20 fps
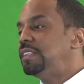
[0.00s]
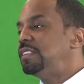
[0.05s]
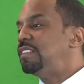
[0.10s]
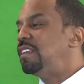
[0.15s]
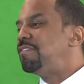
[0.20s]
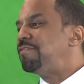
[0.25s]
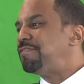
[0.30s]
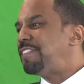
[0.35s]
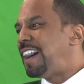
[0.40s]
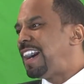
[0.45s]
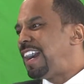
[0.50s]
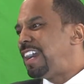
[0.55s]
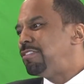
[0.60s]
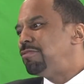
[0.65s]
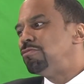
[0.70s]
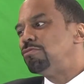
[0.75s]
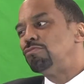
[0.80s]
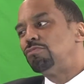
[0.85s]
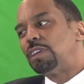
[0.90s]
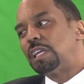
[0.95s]
divine
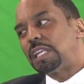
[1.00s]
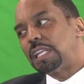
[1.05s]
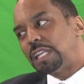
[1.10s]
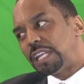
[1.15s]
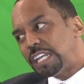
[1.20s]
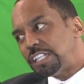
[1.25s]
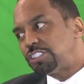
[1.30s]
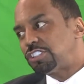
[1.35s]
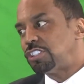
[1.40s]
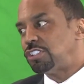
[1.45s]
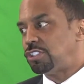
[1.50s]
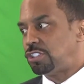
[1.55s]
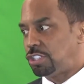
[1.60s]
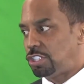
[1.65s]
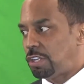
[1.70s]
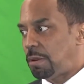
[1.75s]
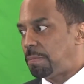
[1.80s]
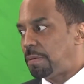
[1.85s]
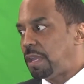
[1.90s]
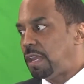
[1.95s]

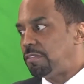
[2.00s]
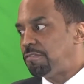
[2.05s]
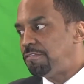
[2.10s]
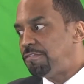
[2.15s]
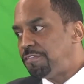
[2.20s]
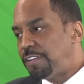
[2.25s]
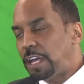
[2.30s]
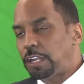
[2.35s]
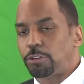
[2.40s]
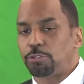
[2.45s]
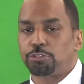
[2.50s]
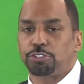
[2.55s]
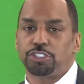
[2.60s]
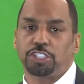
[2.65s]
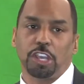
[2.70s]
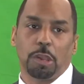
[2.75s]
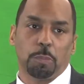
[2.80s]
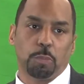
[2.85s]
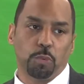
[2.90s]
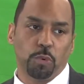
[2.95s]
relationship and
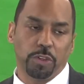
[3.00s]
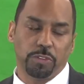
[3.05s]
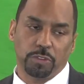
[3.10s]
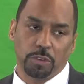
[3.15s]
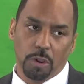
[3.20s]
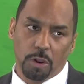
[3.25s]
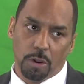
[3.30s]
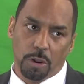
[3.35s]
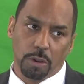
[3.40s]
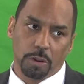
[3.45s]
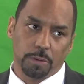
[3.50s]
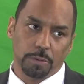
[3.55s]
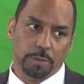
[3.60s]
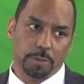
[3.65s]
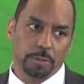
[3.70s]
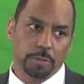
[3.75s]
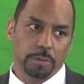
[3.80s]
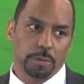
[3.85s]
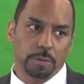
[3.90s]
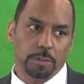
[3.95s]
fellowship with God.
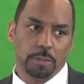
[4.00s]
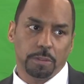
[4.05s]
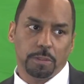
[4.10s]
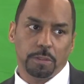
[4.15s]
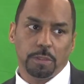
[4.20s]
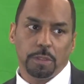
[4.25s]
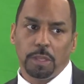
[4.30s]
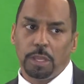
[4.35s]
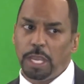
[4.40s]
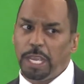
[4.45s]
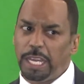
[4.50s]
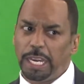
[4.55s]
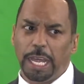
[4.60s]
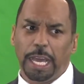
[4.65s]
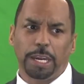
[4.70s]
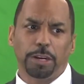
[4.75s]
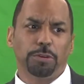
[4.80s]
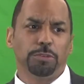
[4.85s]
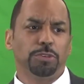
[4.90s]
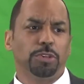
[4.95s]
And
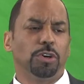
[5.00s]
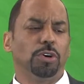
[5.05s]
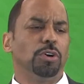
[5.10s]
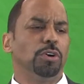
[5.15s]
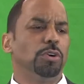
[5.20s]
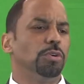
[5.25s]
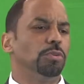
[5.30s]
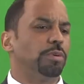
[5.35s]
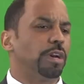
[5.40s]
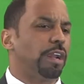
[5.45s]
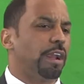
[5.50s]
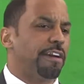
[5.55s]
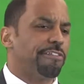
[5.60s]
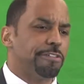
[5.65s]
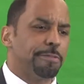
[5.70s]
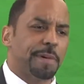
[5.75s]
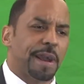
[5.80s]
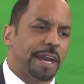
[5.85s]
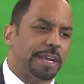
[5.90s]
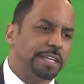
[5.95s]
I don't know where
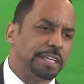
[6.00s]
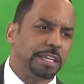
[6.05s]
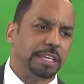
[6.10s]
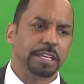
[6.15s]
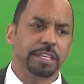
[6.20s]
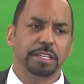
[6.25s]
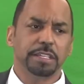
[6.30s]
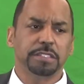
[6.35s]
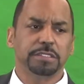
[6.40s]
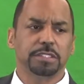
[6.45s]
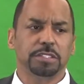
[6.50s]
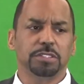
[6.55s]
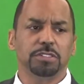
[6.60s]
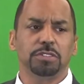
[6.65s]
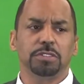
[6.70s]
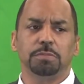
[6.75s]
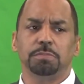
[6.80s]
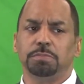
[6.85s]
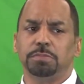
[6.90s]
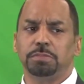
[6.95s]
everybody is in
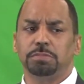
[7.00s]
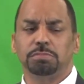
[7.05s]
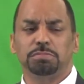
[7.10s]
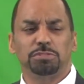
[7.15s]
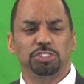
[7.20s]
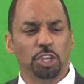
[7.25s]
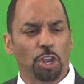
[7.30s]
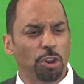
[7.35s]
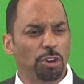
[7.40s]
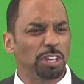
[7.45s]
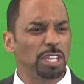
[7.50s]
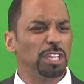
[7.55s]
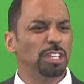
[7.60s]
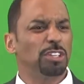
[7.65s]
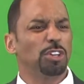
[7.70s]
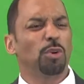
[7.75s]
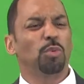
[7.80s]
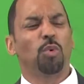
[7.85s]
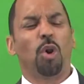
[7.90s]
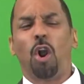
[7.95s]
your journey,
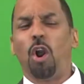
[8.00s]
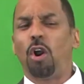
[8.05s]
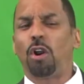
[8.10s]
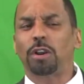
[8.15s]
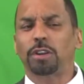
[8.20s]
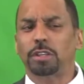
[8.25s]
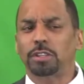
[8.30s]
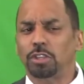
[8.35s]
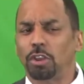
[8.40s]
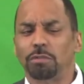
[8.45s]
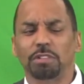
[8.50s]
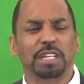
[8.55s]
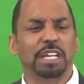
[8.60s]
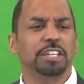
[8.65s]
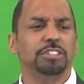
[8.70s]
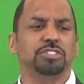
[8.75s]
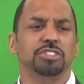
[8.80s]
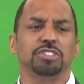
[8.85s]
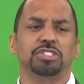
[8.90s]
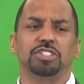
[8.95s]
your walk, your
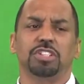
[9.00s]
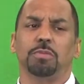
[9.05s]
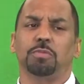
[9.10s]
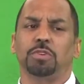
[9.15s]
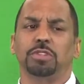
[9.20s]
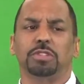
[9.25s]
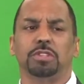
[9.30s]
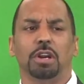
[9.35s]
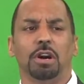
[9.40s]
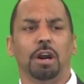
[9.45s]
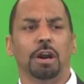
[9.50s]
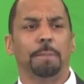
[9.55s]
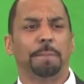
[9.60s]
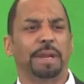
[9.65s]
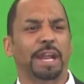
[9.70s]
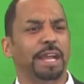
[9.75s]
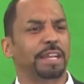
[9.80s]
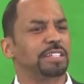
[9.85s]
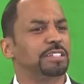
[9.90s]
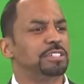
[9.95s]
relationship with God, but
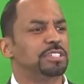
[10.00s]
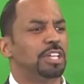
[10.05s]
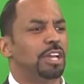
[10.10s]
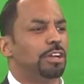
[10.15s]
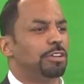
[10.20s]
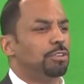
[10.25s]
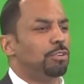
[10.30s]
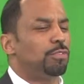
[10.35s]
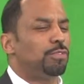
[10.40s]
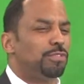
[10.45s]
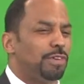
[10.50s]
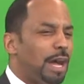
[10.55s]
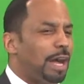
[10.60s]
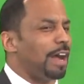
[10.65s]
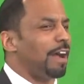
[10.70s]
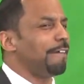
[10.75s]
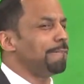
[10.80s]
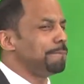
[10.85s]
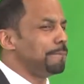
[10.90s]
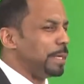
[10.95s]
I can tell you
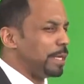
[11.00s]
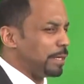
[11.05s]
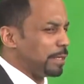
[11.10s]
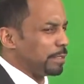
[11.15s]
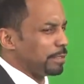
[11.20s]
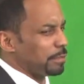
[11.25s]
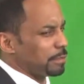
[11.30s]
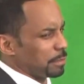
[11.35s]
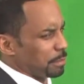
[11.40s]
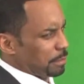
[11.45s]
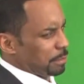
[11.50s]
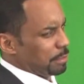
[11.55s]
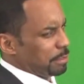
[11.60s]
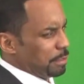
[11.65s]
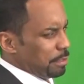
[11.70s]
five minutes